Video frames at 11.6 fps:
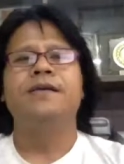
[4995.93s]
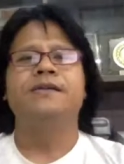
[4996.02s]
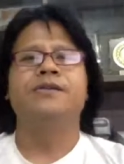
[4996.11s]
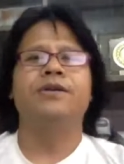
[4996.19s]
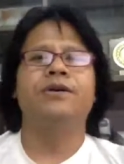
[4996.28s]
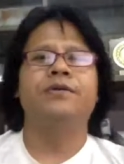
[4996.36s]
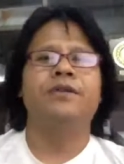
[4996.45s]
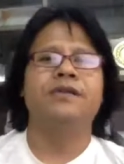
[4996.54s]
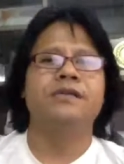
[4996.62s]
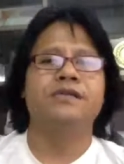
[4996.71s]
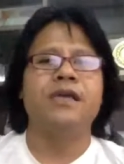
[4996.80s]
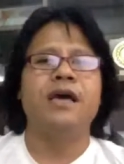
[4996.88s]
So
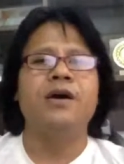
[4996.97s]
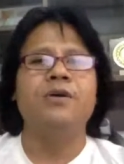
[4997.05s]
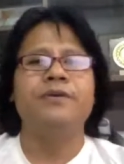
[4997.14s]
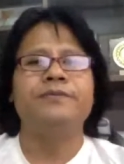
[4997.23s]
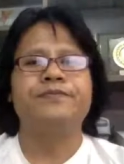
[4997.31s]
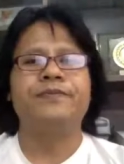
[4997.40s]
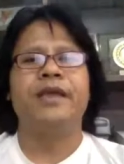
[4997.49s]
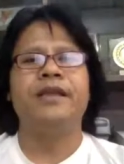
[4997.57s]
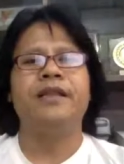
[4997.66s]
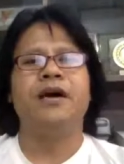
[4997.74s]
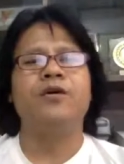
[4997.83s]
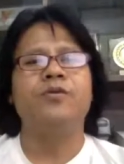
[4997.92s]
this is how, then
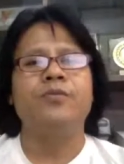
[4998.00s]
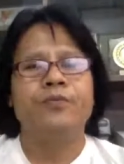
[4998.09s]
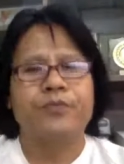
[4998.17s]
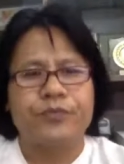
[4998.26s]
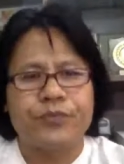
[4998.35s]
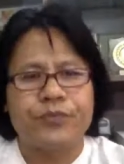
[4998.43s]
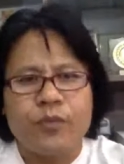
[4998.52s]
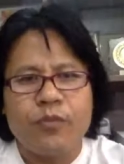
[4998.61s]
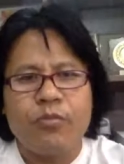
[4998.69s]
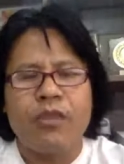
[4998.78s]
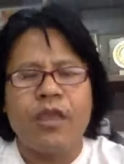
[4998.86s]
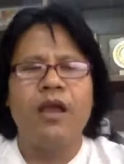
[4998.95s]
now,
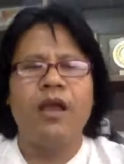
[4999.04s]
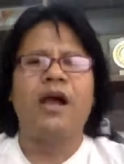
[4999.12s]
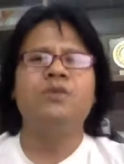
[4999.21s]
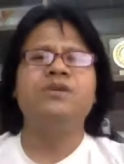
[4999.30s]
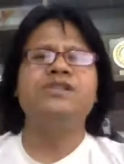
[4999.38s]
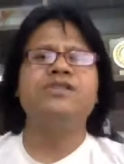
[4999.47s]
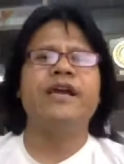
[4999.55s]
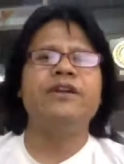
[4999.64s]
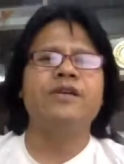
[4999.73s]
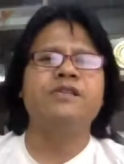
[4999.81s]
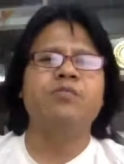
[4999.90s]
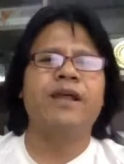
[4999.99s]
I was trying
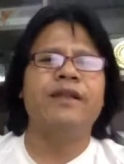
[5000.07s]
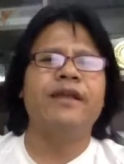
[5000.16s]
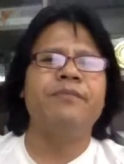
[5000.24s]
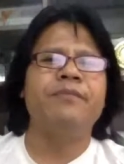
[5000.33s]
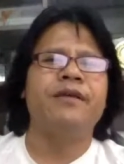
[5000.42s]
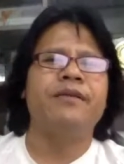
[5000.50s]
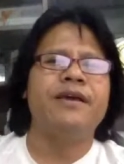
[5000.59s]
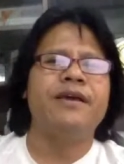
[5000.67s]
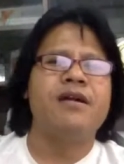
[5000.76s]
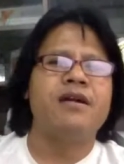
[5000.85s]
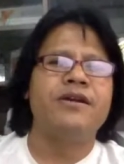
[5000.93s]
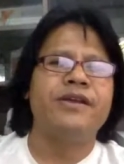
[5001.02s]
to explain them, then there
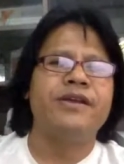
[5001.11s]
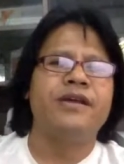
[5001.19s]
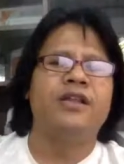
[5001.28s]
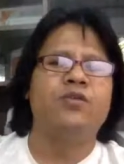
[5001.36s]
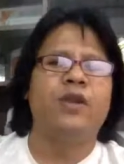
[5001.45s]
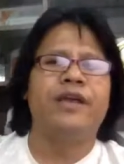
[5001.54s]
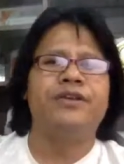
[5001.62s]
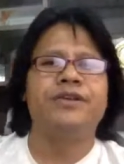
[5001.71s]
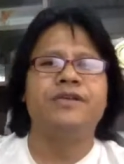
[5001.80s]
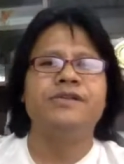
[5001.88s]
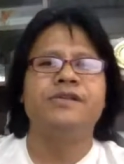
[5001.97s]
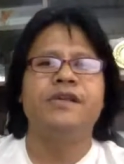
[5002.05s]
are here
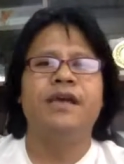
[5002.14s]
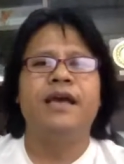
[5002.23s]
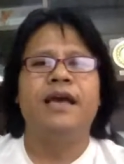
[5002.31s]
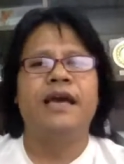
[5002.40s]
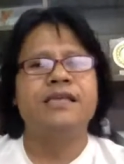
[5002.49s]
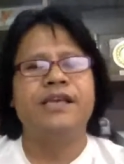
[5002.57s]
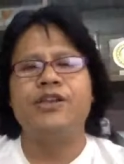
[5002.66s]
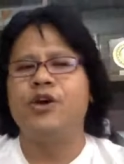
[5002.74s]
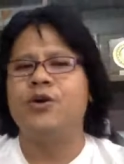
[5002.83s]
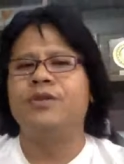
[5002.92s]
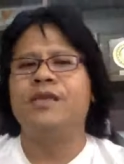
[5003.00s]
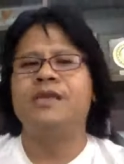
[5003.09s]
undulations. I said,
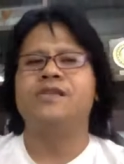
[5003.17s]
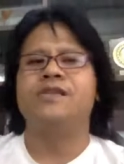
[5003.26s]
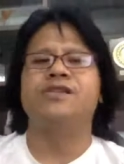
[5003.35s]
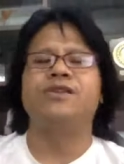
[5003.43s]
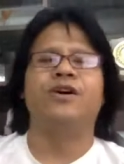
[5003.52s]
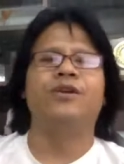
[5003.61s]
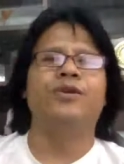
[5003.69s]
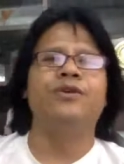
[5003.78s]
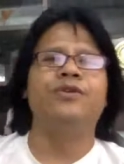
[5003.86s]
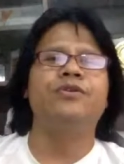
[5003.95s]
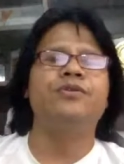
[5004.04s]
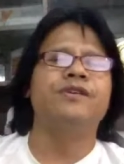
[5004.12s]
no, this is not going
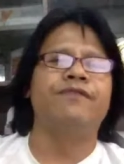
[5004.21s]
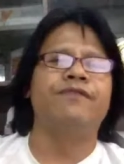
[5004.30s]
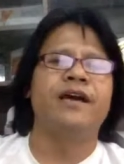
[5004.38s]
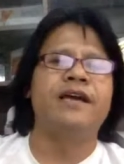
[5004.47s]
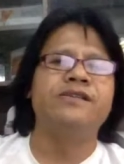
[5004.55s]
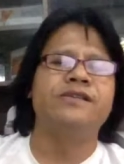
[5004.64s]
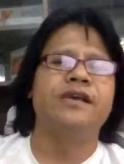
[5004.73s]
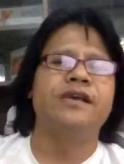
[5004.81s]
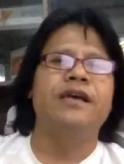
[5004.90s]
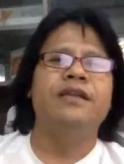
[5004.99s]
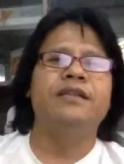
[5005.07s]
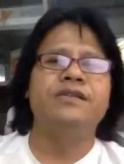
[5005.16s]
to suffice.
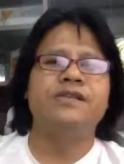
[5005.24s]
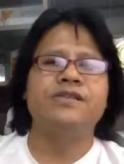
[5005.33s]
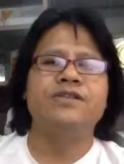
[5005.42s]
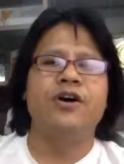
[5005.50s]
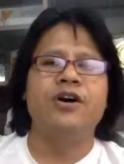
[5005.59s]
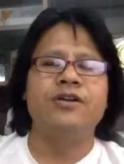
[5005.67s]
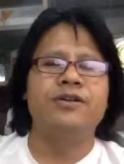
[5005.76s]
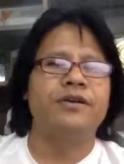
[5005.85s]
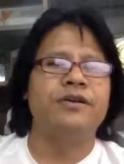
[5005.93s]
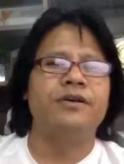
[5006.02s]
This is not